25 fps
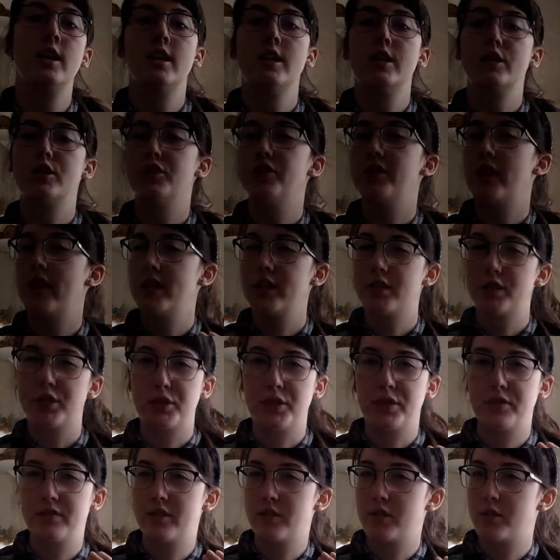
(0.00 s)
so that
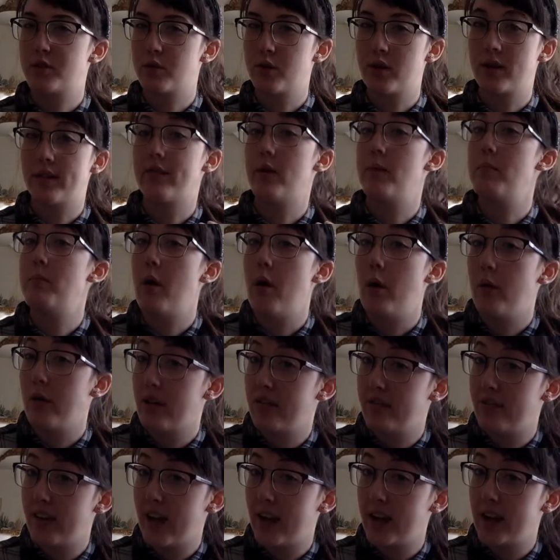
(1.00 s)
serves as sort of a
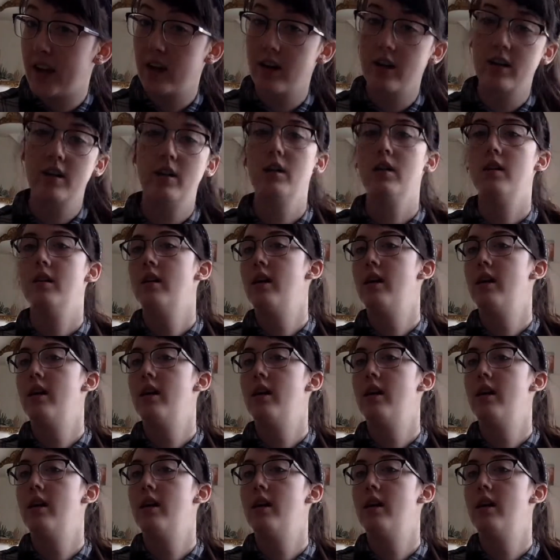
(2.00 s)
motivator